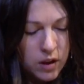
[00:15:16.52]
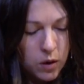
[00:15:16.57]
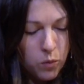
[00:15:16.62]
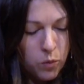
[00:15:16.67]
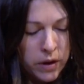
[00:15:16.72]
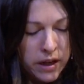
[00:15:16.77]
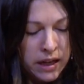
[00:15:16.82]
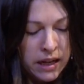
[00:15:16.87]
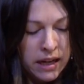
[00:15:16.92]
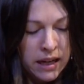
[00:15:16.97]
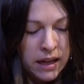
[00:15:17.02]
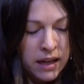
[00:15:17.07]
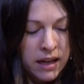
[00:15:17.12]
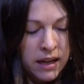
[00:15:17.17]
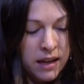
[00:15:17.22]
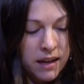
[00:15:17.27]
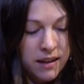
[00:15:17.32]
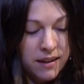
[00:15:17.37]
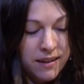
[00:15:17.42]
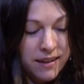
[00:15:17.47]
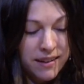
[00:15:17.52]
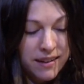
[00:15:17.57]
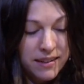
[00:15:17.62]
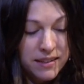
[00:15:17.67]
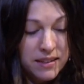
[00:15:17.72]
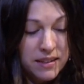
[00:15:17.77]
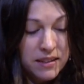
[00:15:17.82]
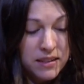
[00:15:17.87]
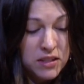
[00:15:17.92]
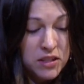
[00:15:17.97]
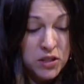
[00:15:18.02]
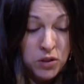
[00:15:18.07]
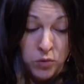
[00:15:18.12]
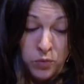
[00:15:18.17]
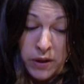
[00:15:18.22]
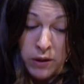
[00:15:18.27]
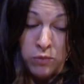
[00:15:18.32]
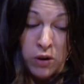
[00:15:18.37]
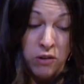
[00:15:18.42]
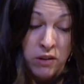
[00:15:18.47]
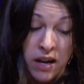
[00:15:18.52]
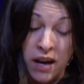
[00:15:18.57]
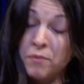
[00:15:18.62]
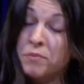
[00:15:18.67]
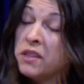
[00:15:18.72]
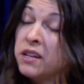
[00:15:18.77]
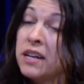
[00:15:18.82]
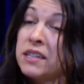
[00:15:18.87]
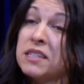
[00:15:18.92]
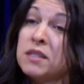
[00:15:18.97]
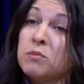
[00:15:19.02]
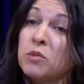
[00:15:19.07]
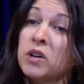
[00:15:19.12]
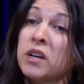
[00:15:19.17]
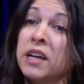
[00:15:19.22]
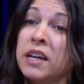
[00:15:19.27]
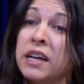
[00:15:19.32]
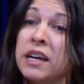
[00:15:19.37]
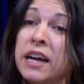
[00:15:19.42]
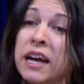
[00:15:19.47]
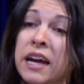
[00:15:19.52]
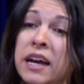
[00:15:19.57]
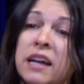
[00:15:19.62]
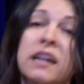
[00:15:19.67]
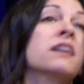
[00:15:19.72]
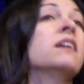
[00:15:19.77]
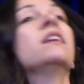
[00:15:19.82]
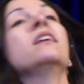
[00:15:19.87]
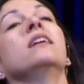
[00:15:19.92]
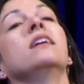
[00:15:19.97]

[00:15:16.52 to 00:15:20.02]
We woke up the next morning, and